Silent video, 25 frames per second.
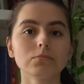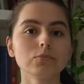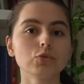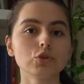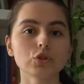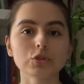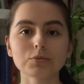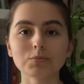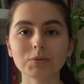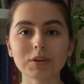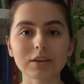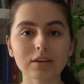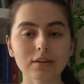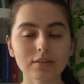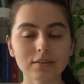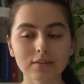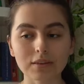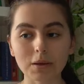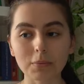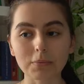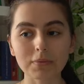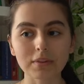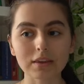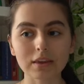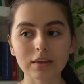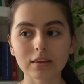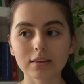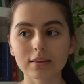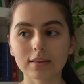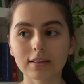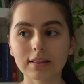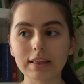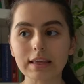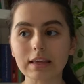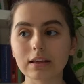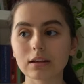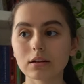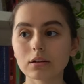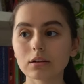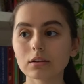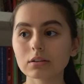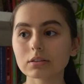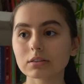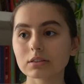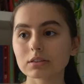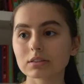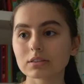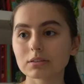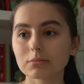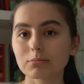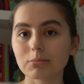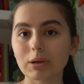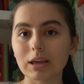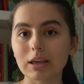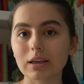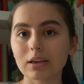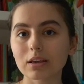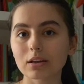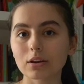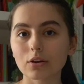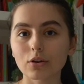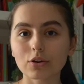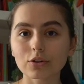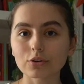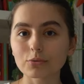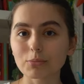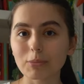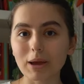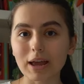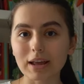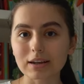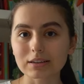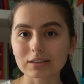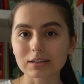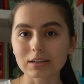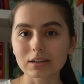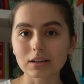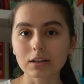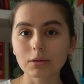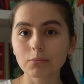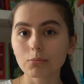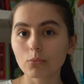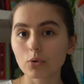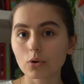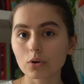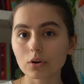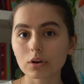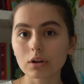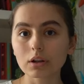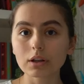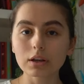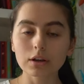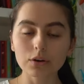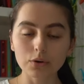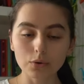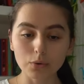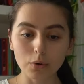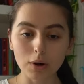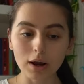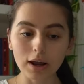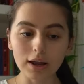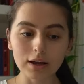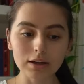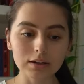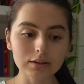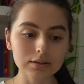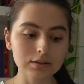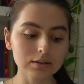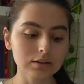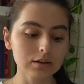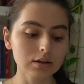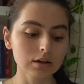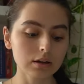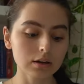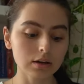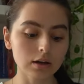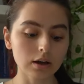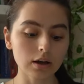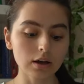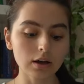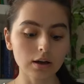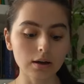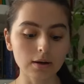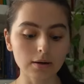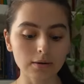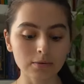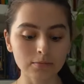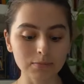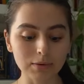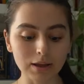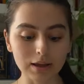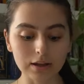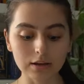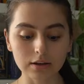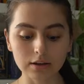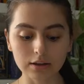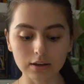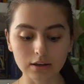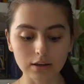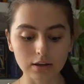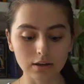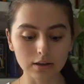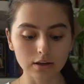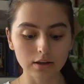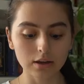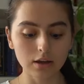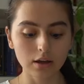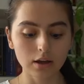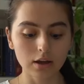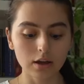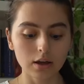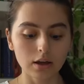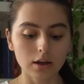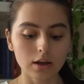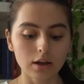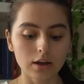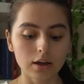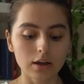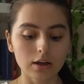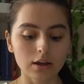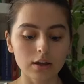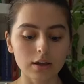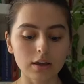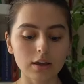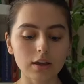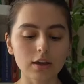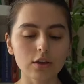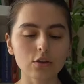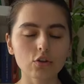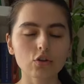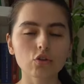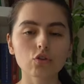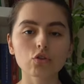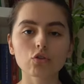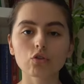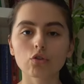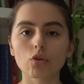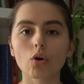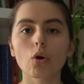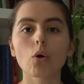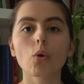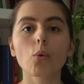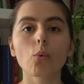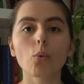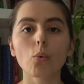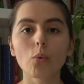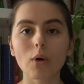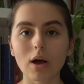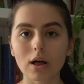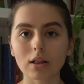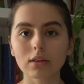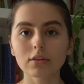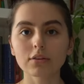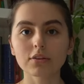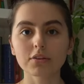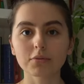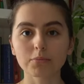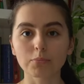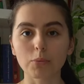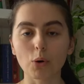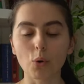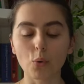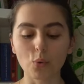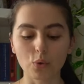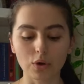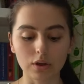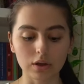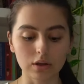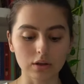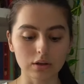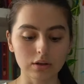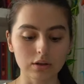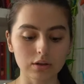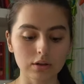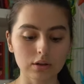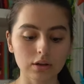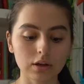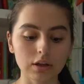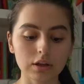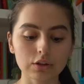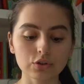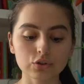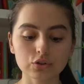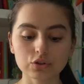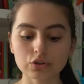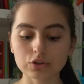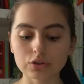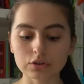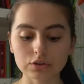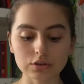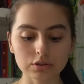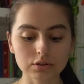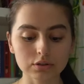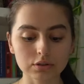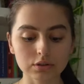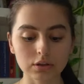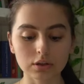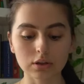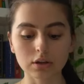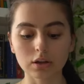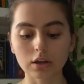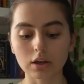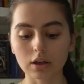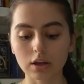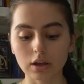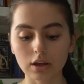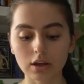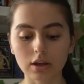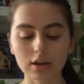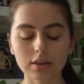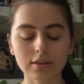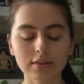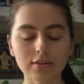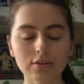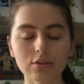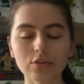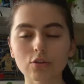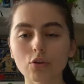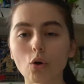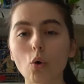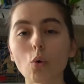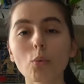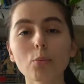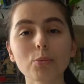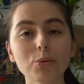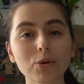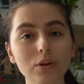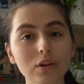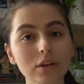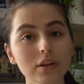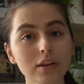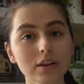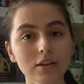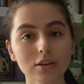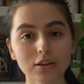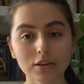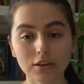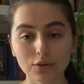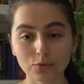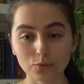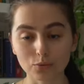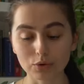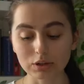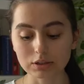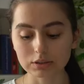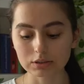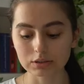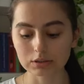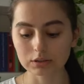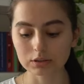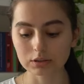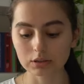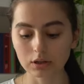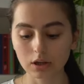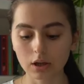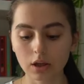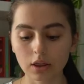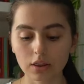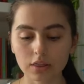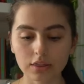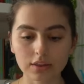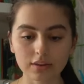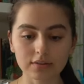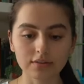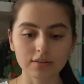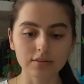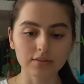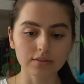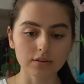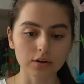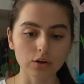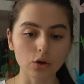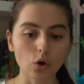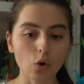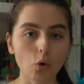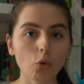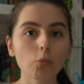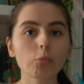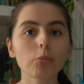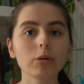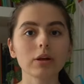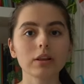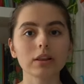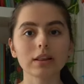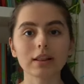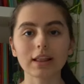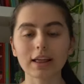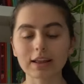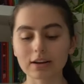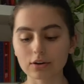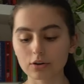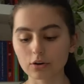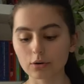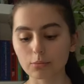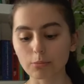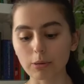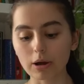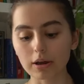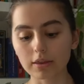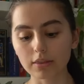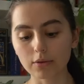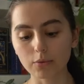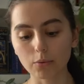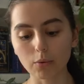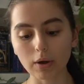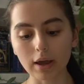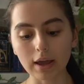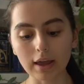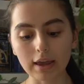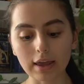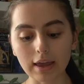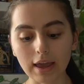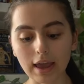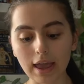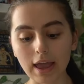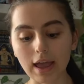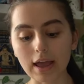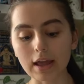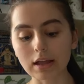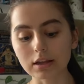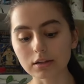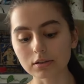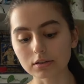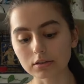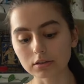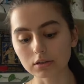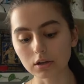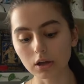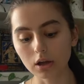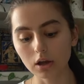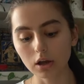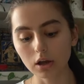just because something is legal doesn't make it automatically morally correct. Um, and he... He's so well spoken. It's just, it's so brilliantly written. This is an open letter, by the way, and